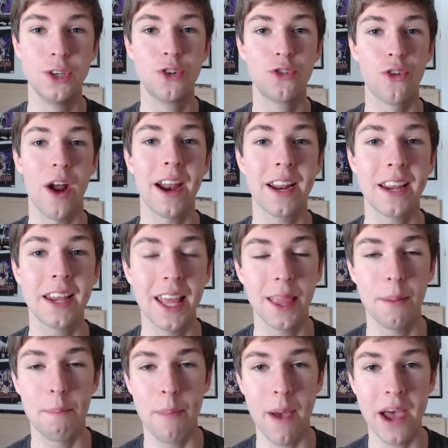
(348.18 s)
to try and get
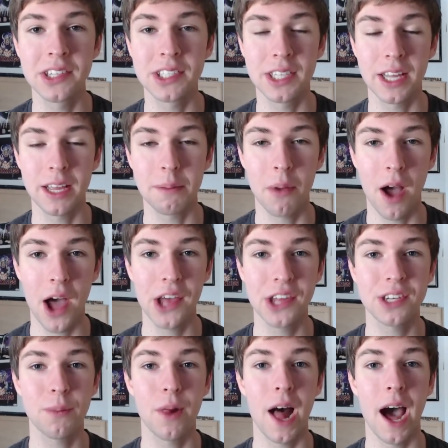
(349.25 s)
the best thing
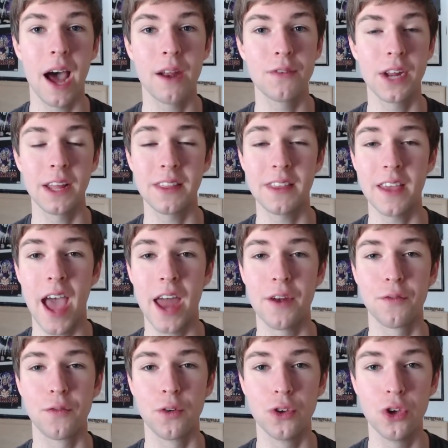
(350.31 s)
possible out of it at the
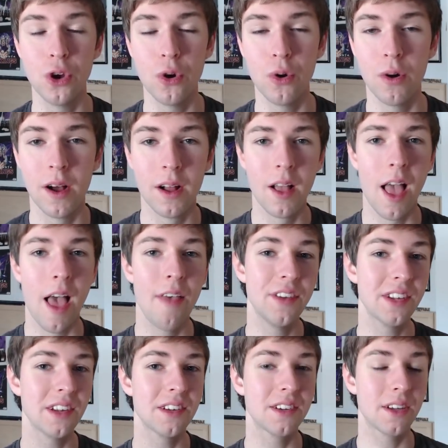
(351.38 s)
end for you. And
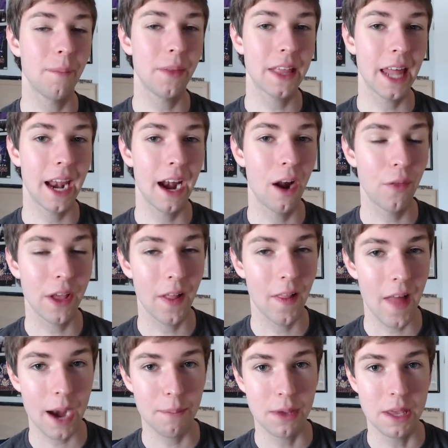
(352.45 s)
this is something that I don't think a
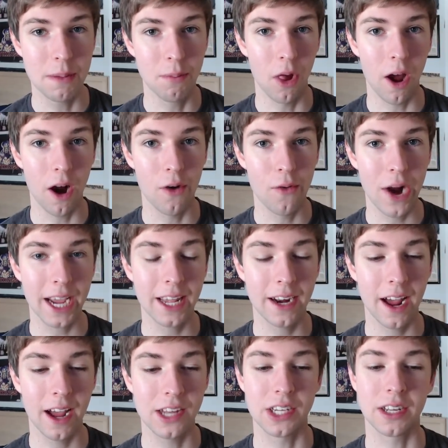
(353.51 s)
lot of people are
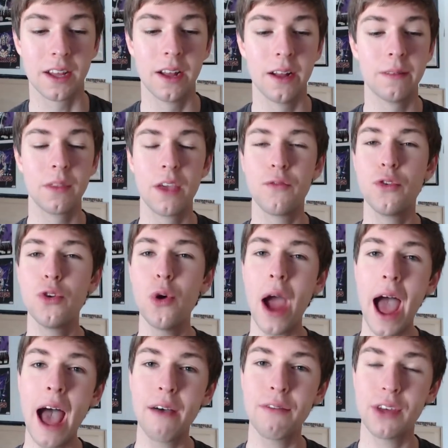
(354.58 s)
recognizing. If you
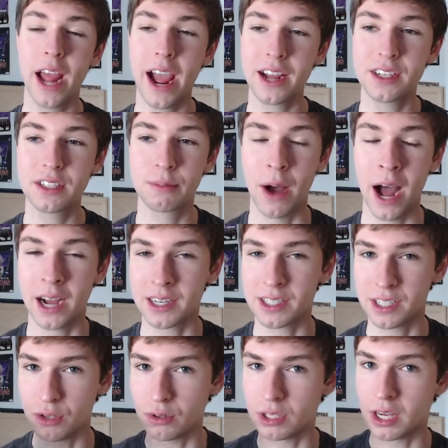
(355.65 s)
have an
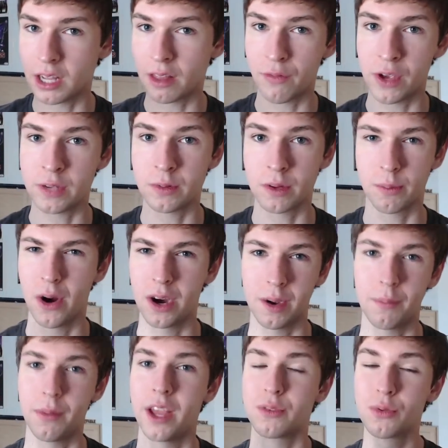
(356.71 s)
Xbox that you see on the Facebook
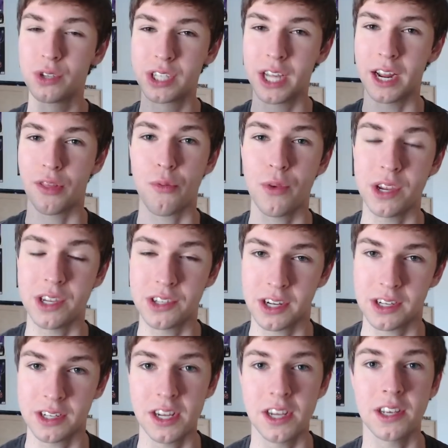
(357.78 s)
Marketplace, we'll say a
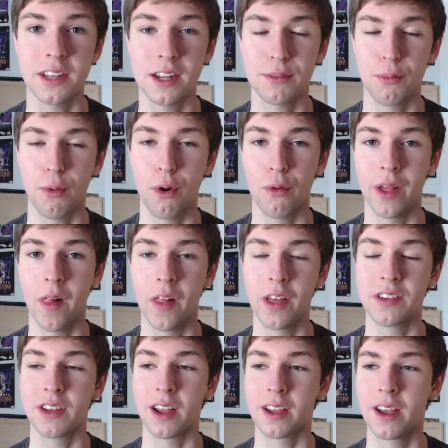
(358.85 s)
360 because that's more
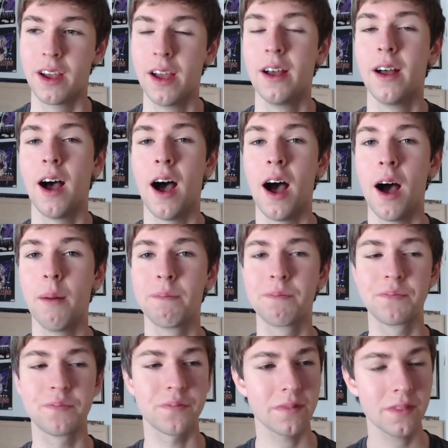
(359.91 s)
realistic.
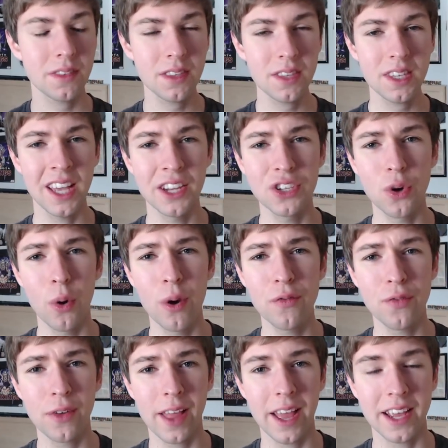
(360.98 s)
It's
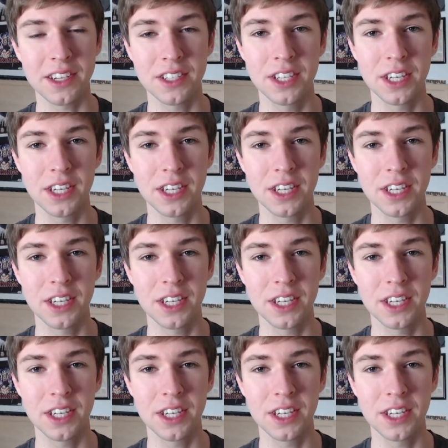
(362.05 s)
going for like